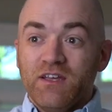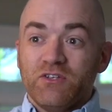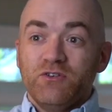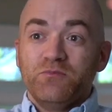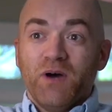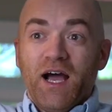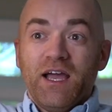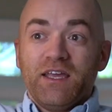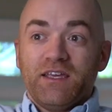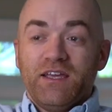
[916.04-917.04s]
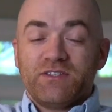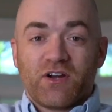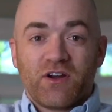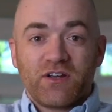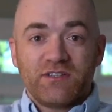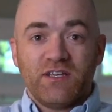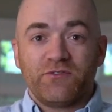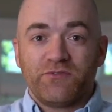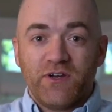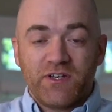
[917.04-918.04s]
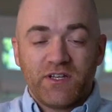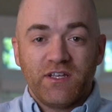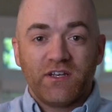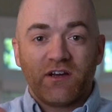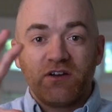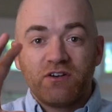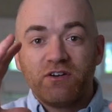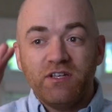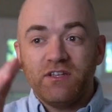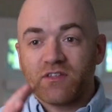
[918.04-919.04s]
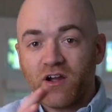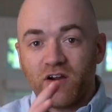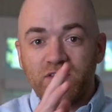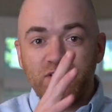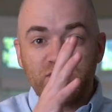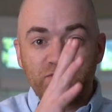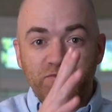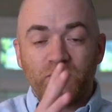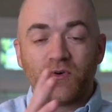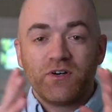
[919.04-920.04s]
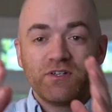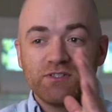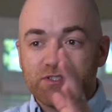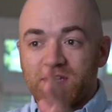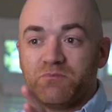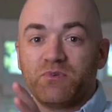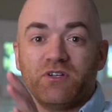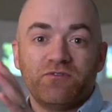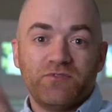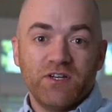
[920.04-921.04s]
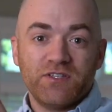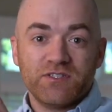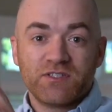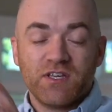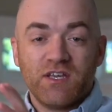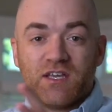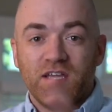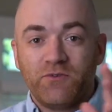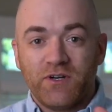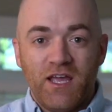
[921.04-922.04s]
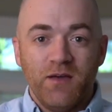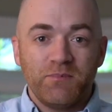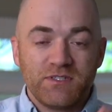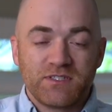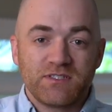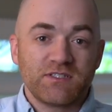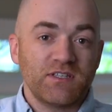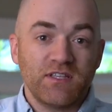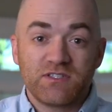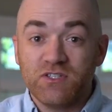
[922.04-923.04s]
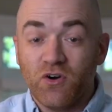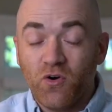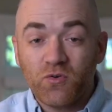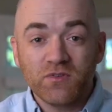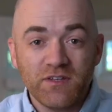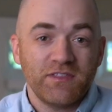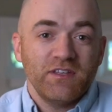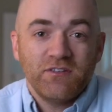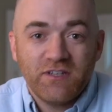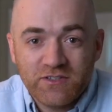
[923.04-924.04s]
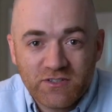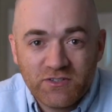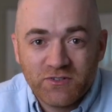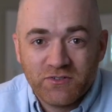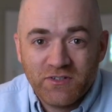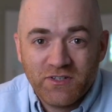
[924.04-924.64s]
You buy a target date fund, and underneath are these 4 separate funds. And what happens is that's the only thing you need to do.